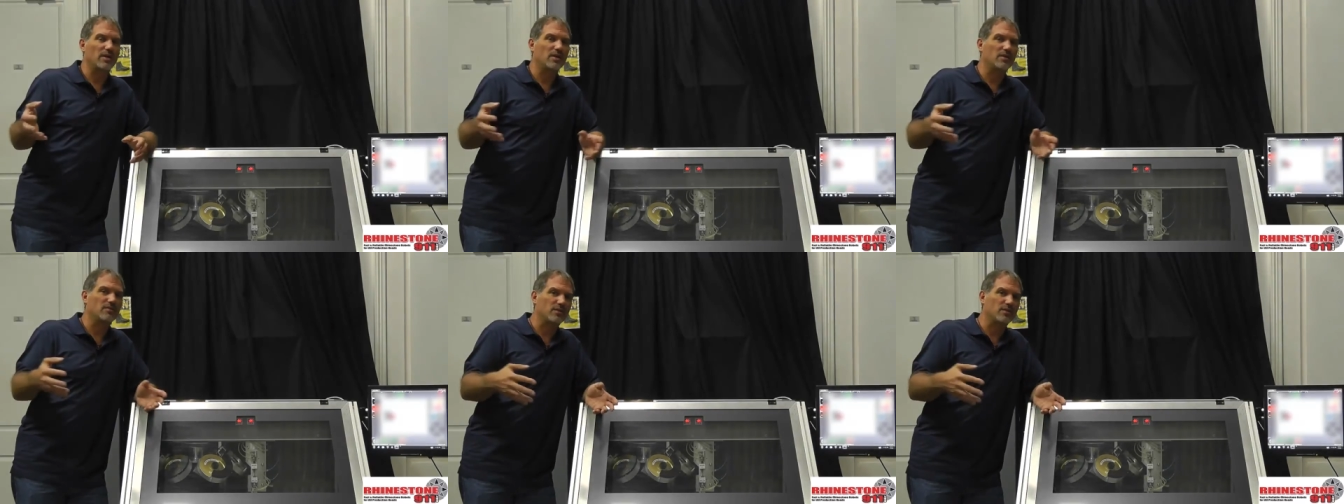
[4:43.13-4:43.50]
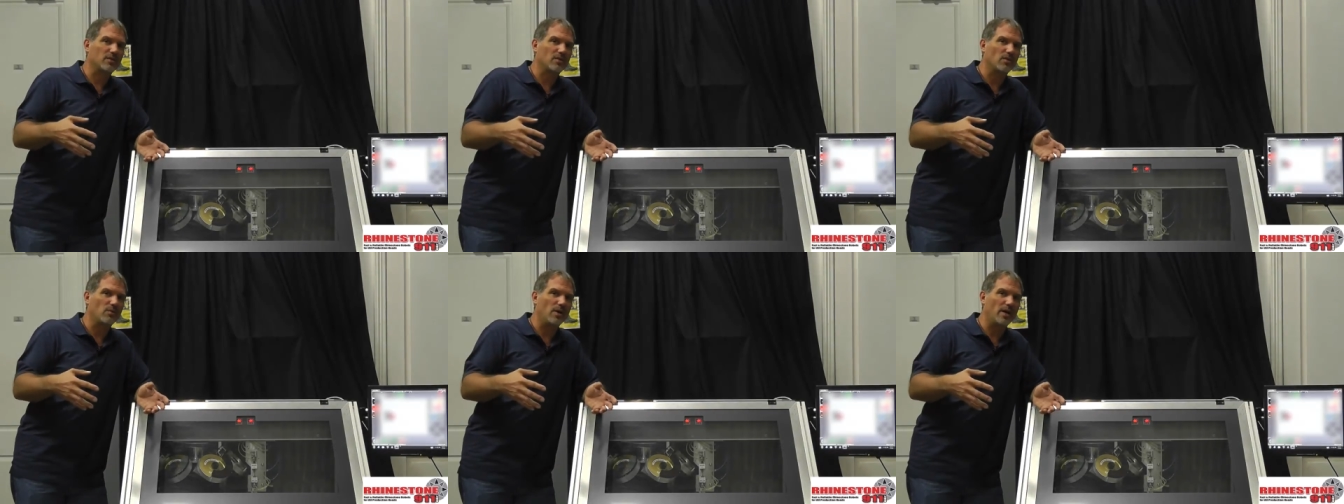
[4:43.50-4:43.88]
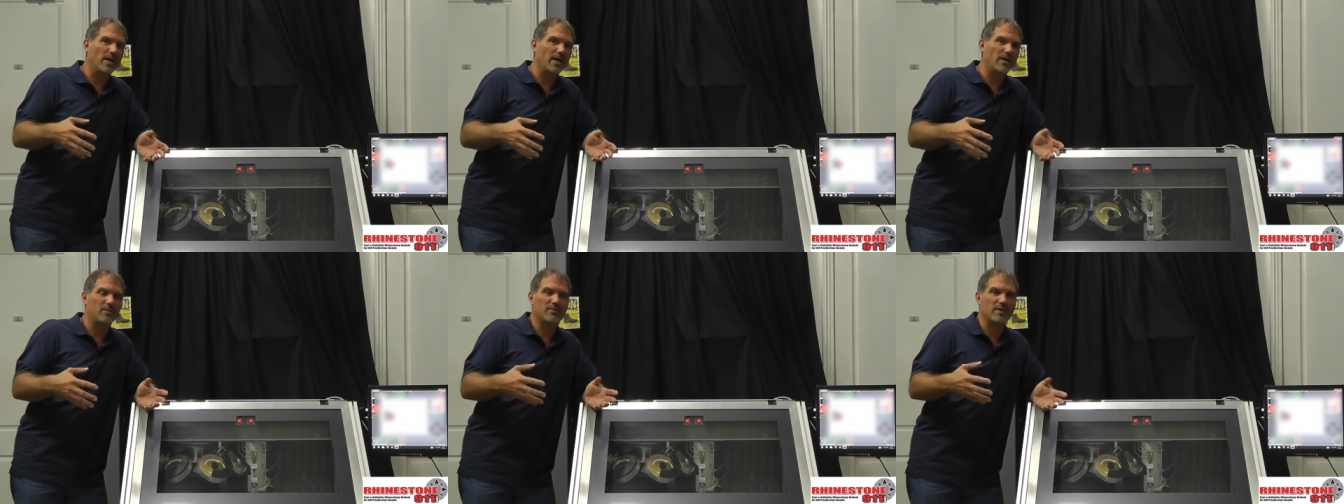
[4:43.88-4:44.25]
Or if you're in
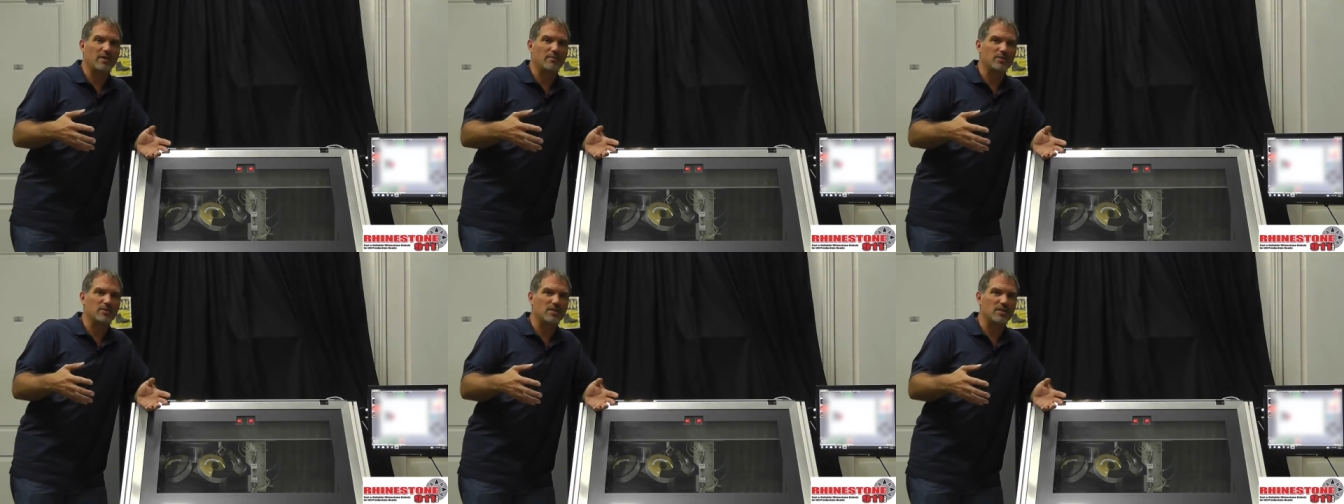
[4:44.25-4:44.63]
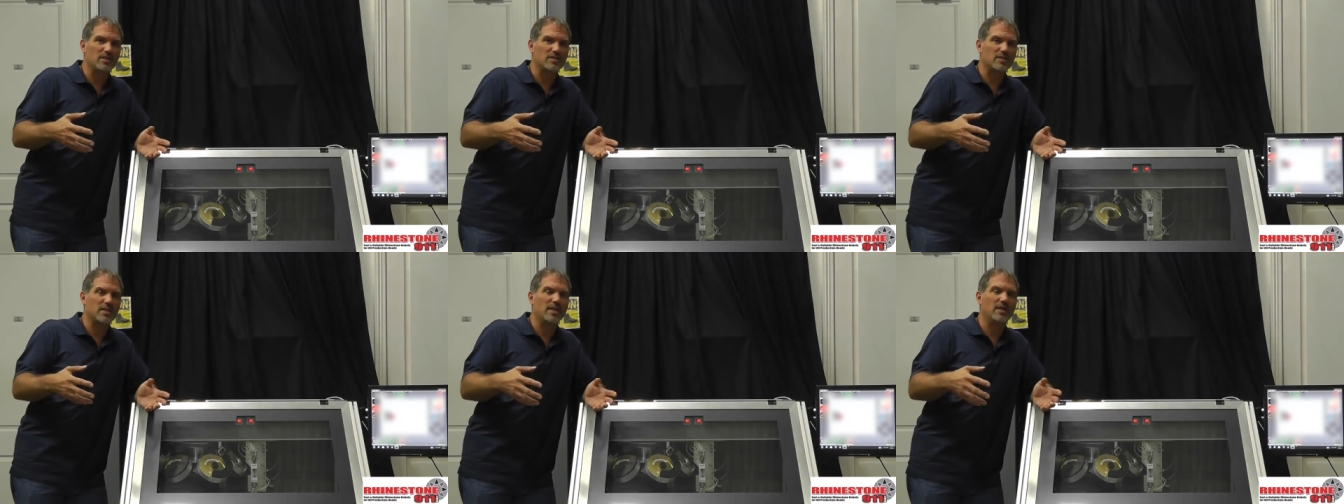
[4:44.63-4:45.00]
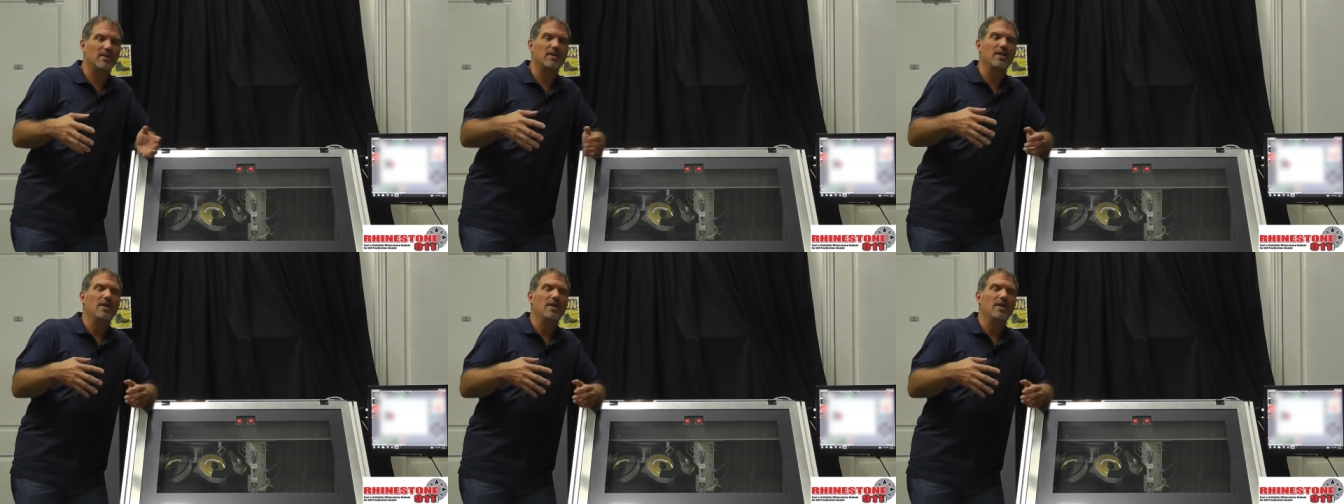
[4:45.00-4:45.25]
Hawaii, we've got machines there.